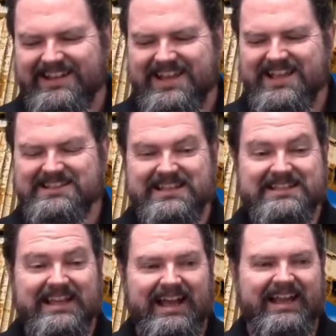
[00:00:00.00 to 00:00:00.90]
and
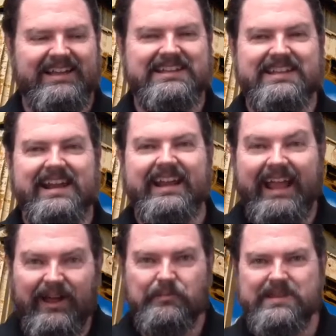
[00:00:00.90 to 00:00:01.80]
says, Gaia, you gotta
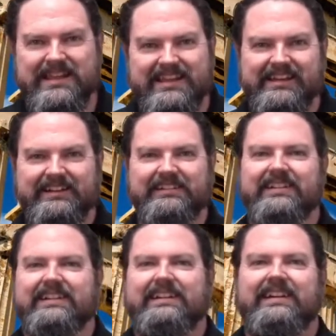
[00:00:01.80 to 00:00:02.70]
help me here.
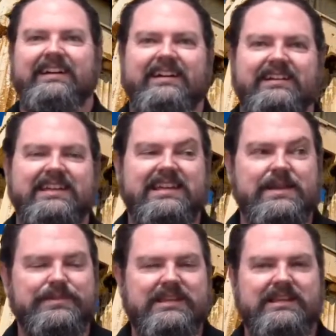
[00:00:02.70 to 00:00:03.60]
Uh, he
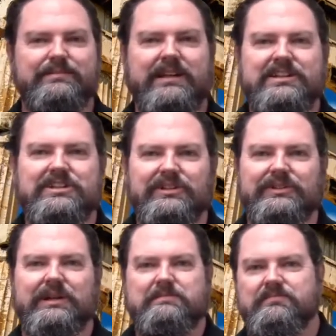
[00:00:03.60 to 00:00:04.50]
keeps eating my
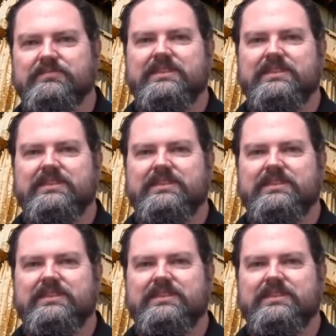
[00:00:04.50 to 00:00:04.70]
children.